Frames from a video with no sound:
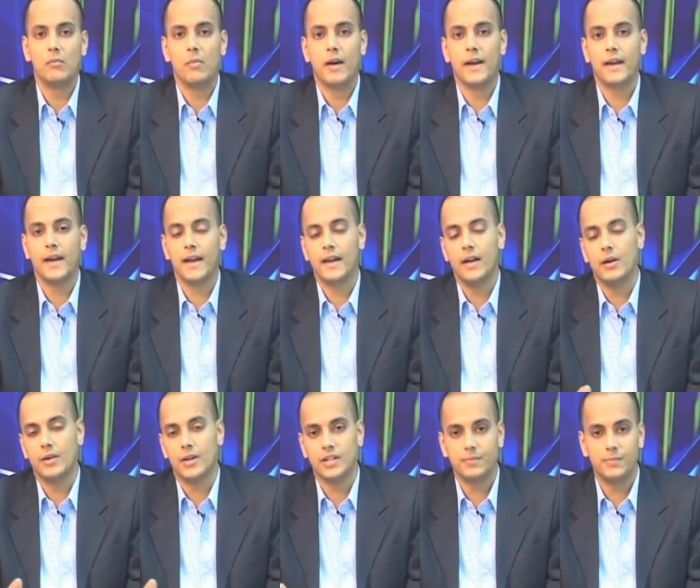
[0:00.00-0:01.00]
by carrying
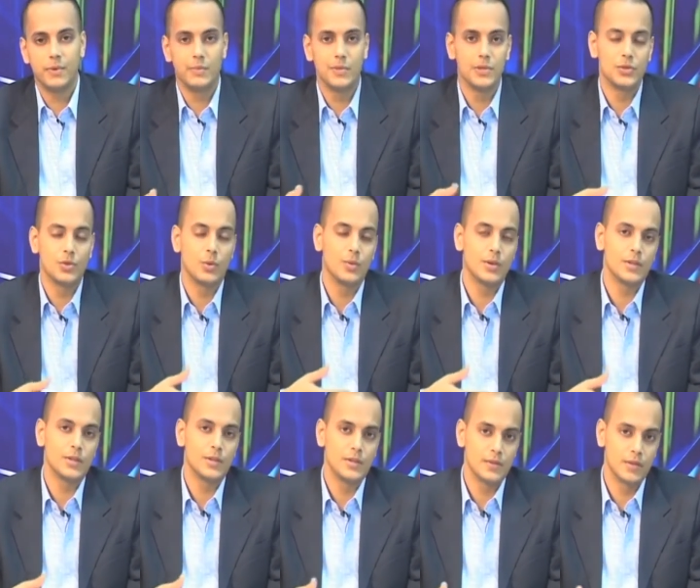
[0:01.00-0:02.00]
out experiments over
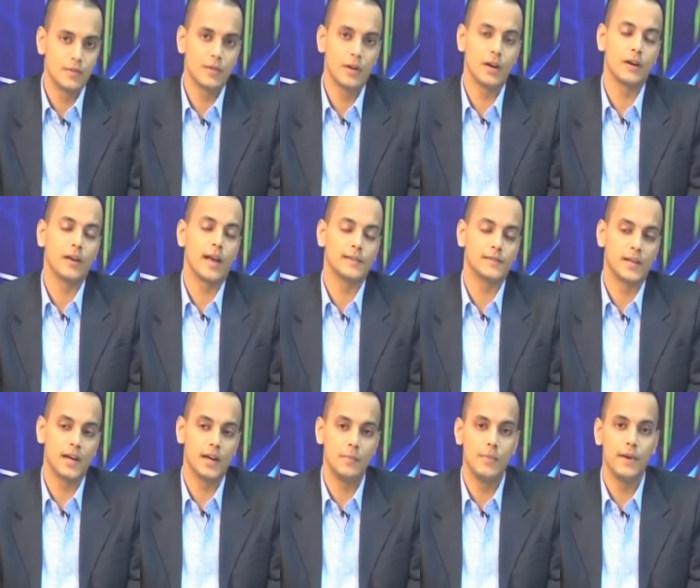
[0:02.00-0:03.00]
several
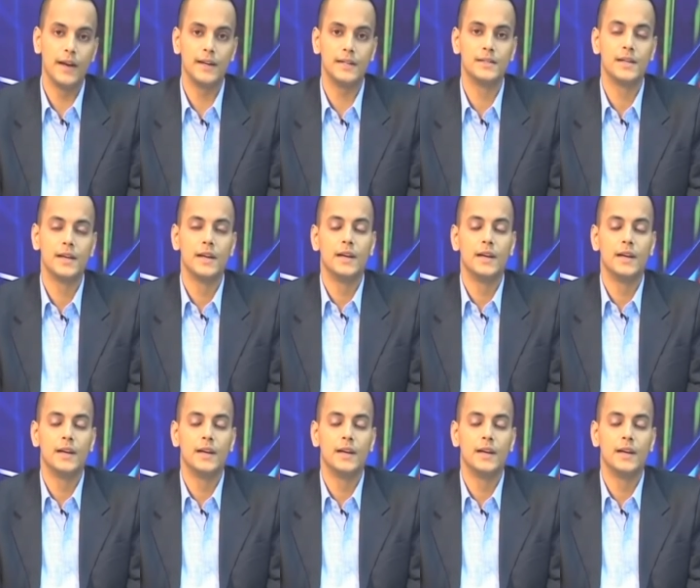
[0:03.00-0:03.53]
cascade blades